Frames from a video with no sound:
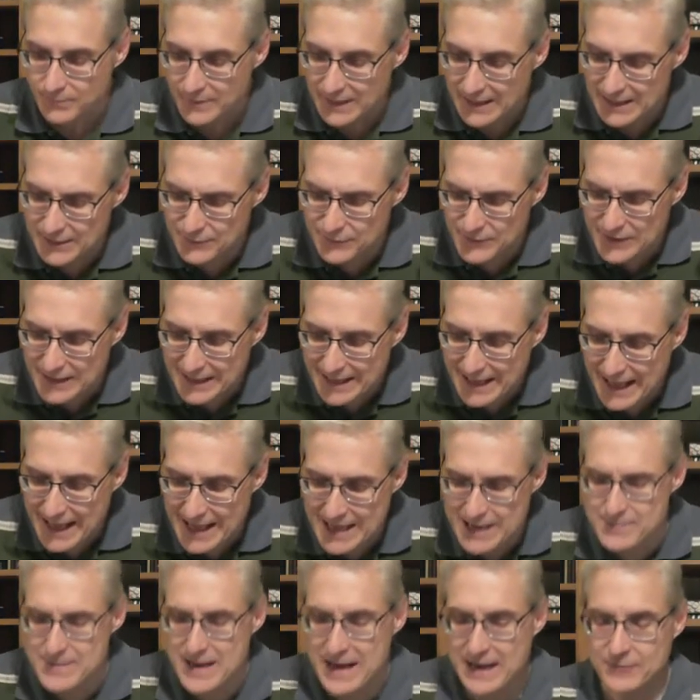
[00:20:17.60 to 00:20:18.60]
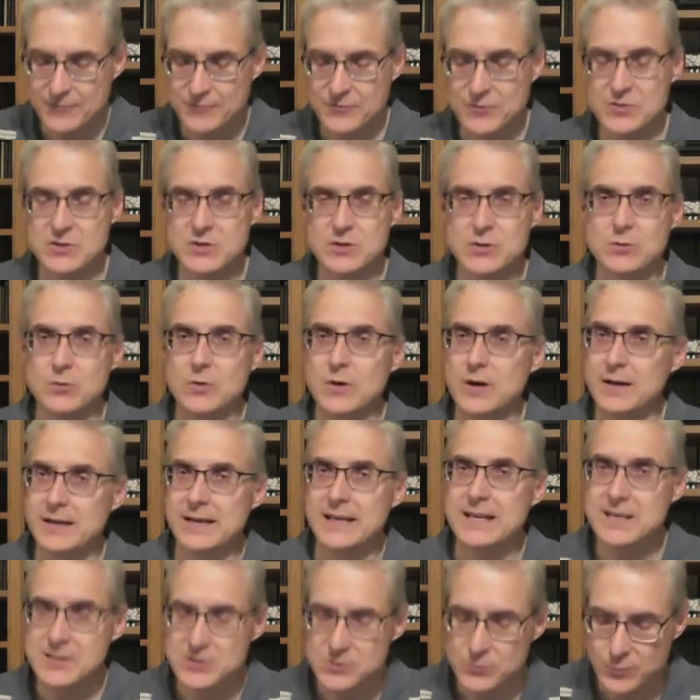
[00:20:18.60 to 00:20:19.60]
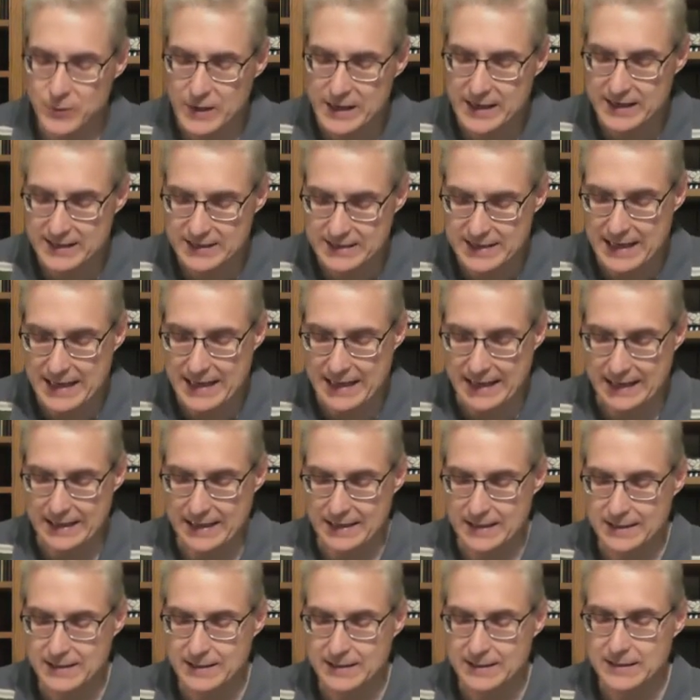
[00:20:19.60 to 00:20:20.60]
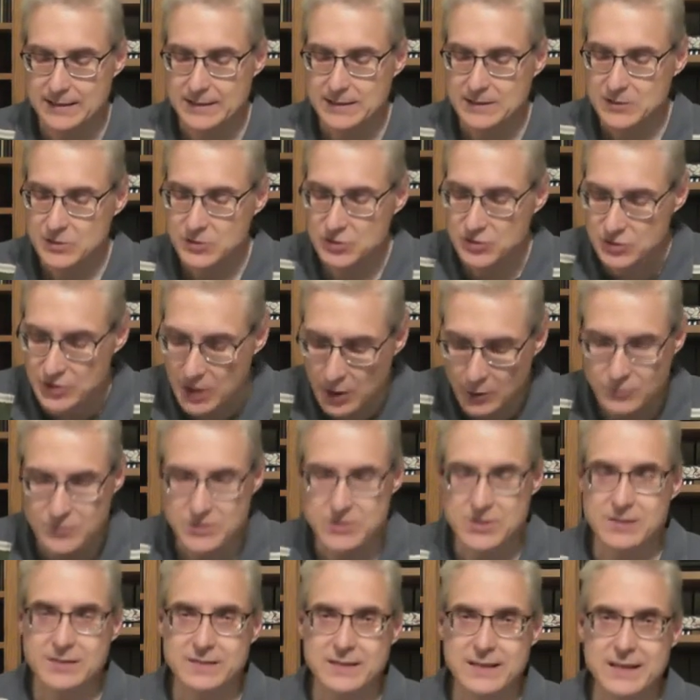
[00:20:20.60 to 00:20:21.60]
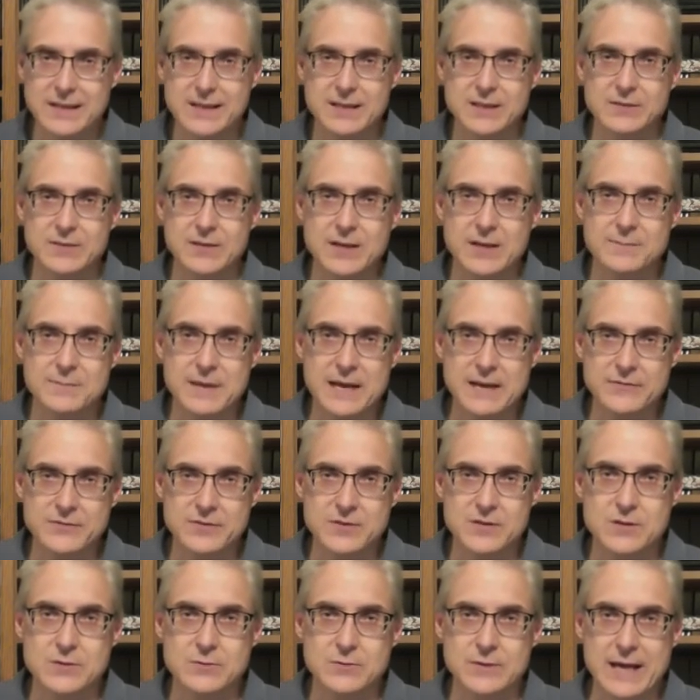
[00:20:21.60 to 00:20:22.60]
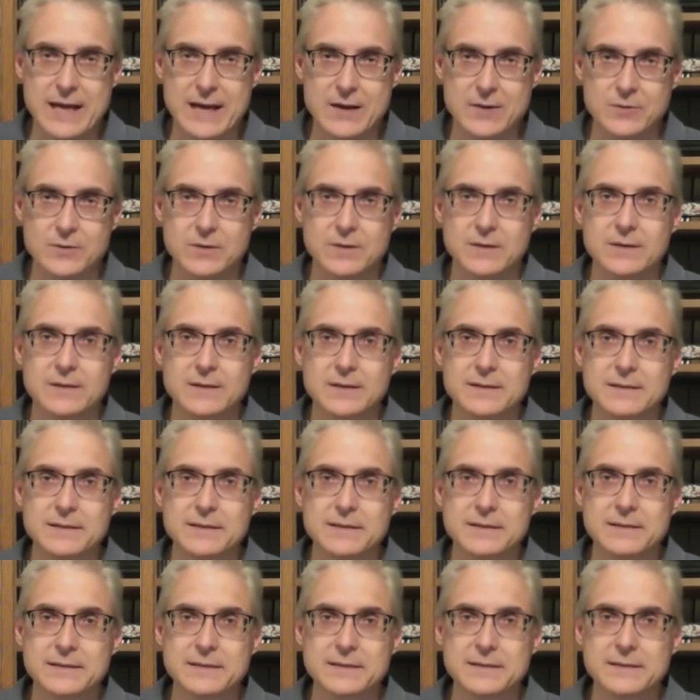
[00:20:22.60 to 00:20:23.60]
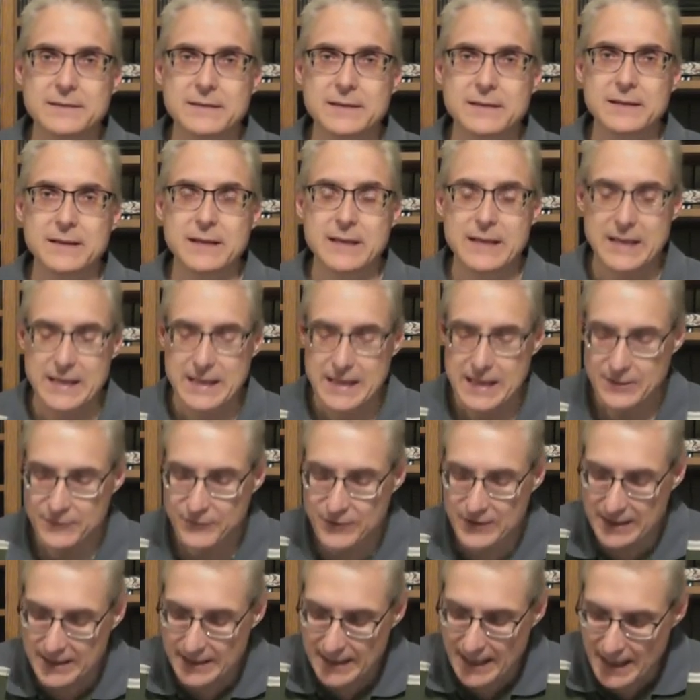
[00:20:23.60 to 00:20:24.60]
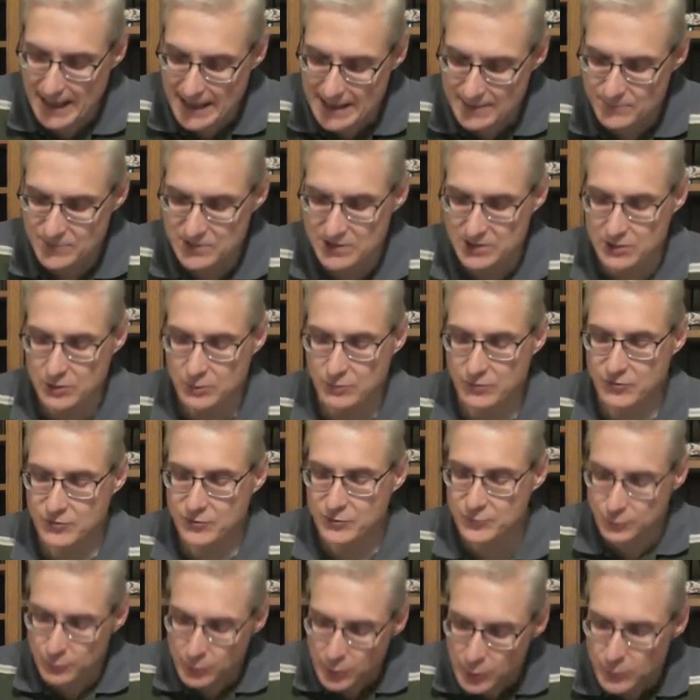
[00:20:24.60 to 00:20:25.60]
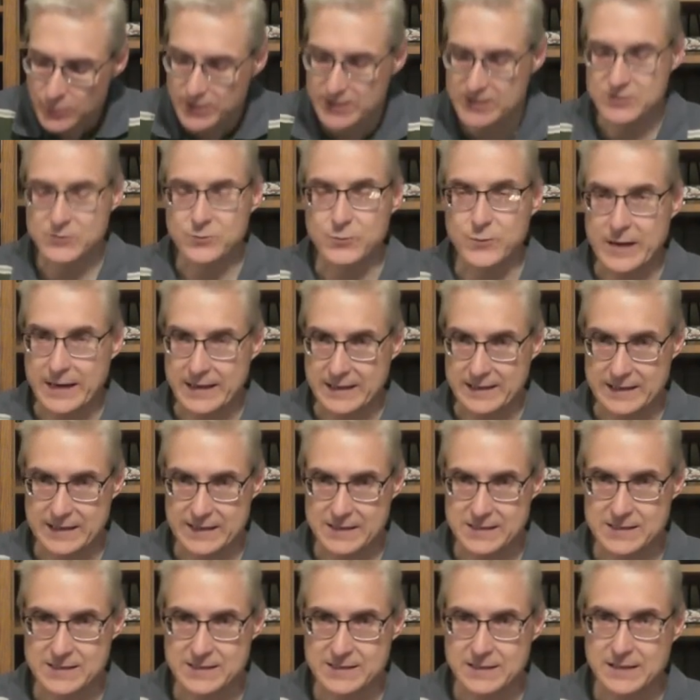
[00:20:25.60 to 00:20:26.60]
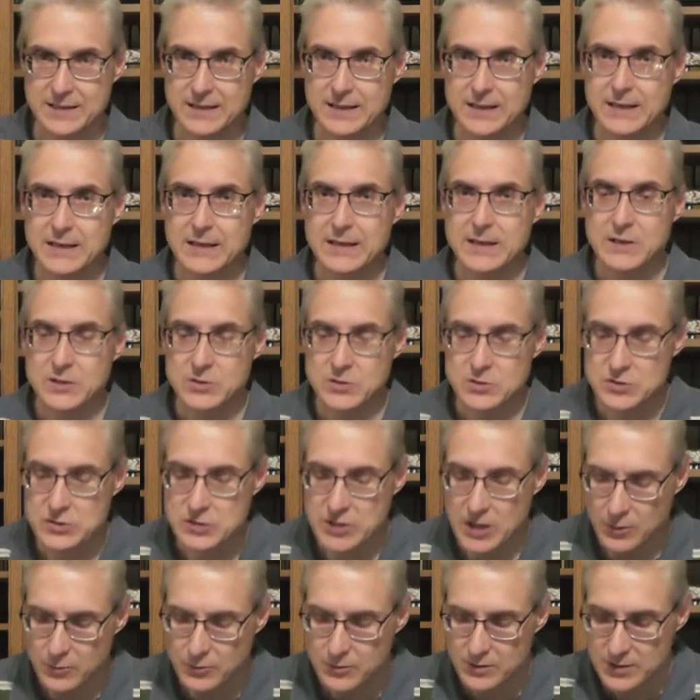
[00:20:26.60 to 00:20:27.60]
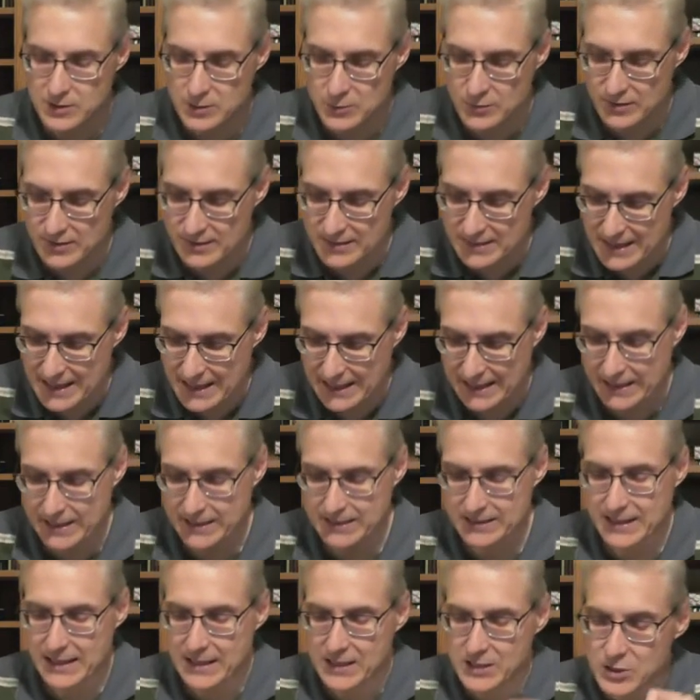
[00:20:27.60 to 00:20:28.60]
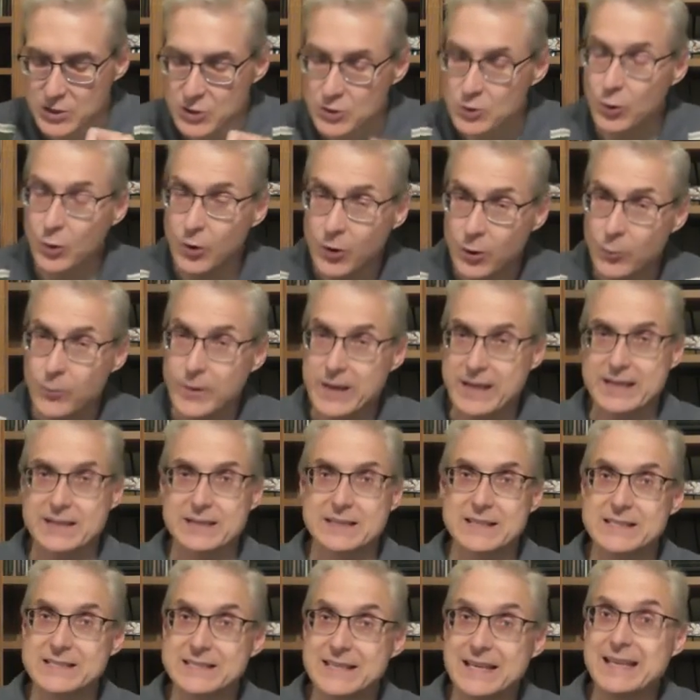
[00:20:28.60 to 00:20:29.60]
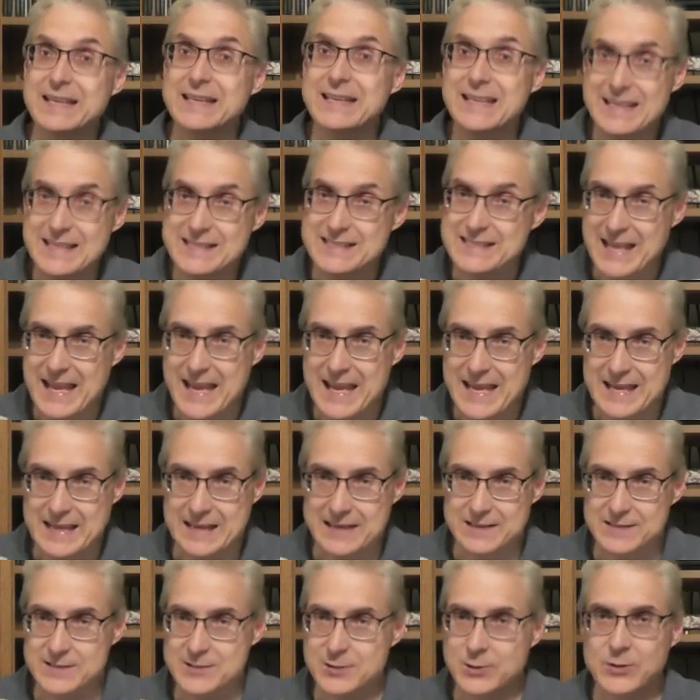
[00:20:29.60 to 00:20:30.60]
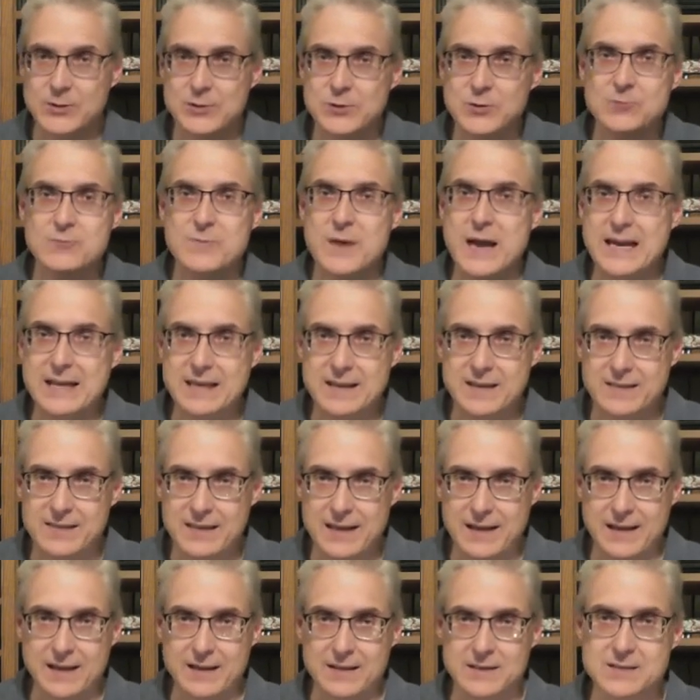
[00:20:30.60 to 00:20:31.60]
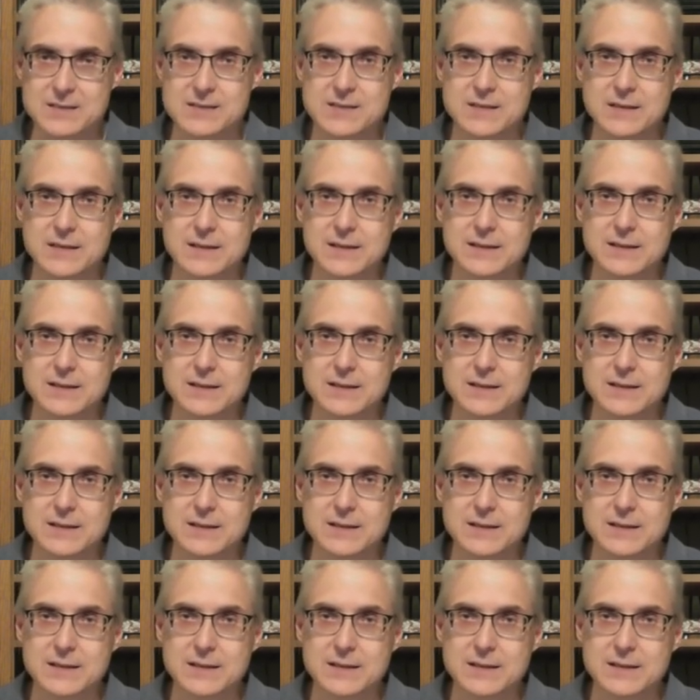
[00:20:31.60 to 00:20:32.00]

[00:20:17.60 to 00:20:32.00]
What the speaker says: If he came after you on his weak day, don't you think he'll come after you now? If he came to you through his weakness, don't you think that your weakness in his hands could do mighty things?